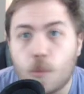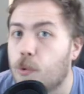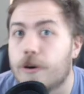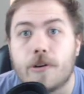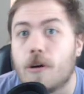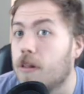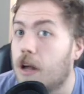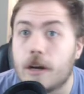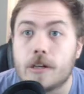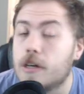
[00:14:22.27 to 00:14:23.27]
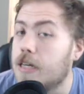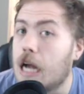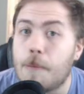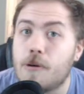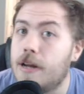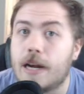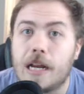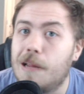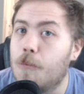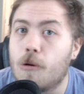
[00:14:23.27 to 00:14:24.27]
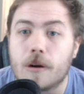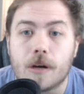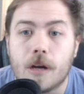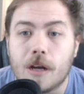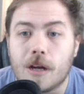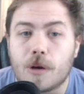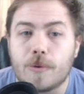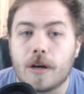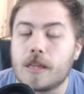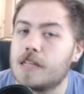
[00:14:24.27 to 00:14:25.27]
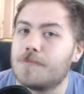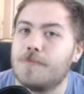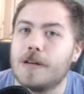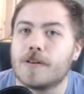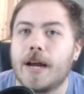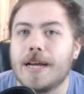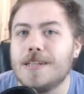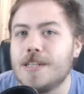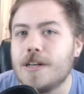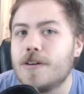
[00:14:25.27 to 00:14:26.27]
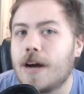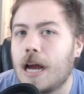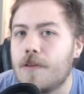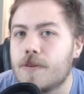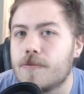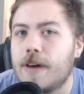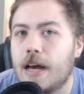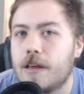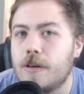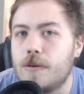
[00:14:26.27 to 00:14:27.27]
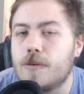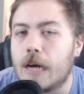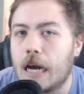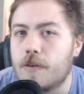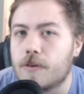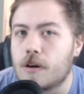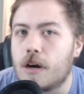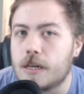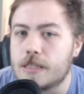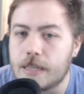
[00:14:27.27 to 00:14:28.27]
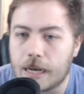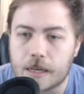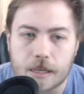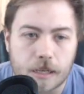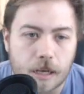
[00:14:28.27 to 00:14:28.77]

We're no longer a combo deck anymore. We are this mid-rangey grind for value, grind for cards deck.